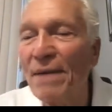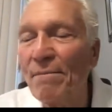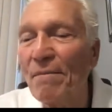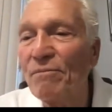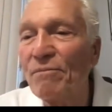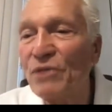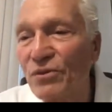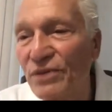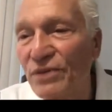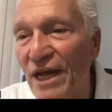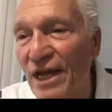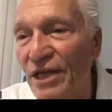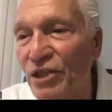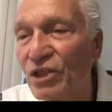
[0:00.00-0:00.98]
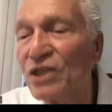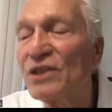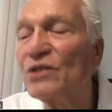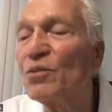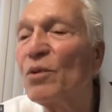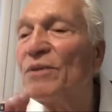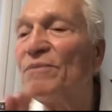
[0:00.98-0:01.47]

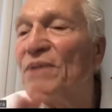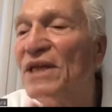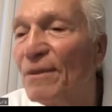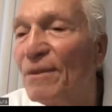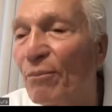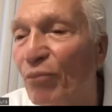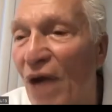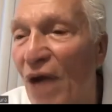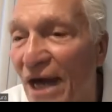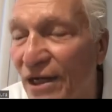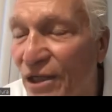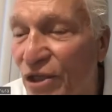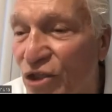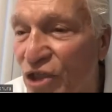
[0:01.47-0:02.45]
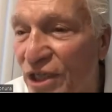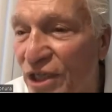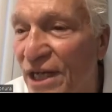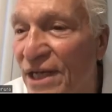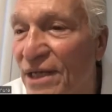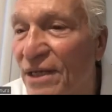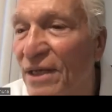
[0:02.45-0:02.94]
mutations would be the BRCA
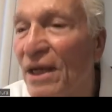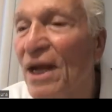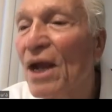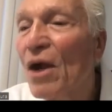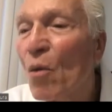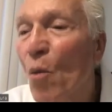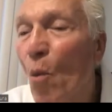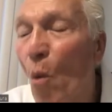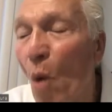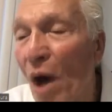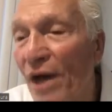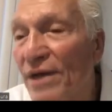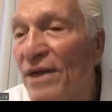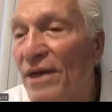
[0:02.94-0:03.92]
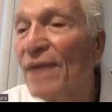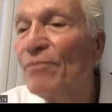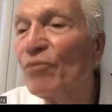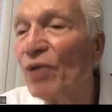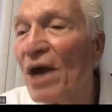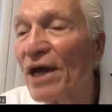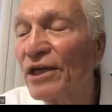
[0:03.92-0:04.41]
gene 1 and
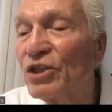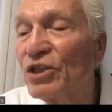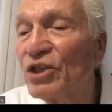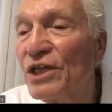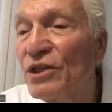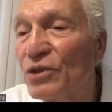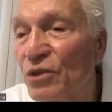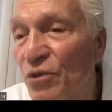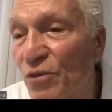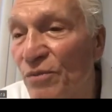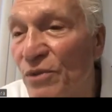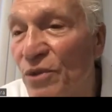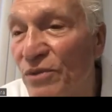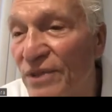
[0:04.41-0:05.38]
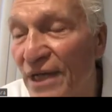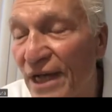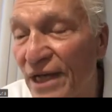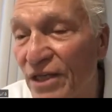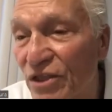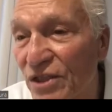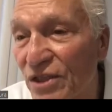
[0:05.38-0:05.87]
BRCA gene 2
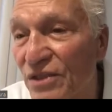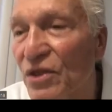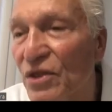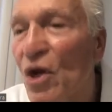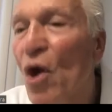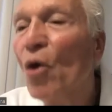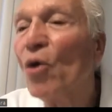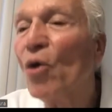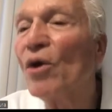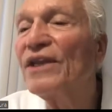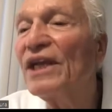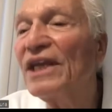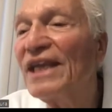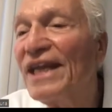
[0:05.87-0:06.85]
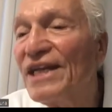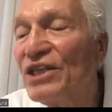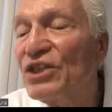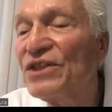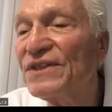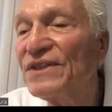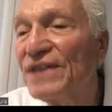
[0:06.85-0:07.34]
mutations, or the Lynch
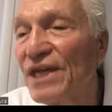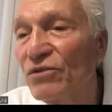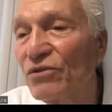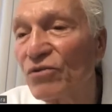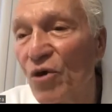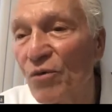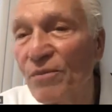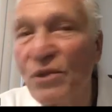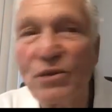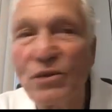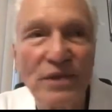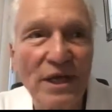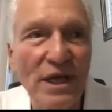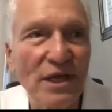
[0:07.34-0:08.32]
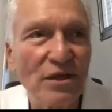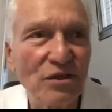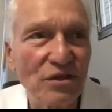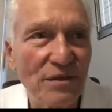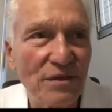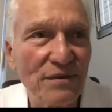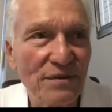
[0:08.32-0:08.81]
syndrome
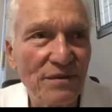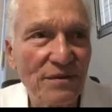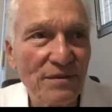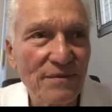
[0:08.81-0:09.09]
mutations.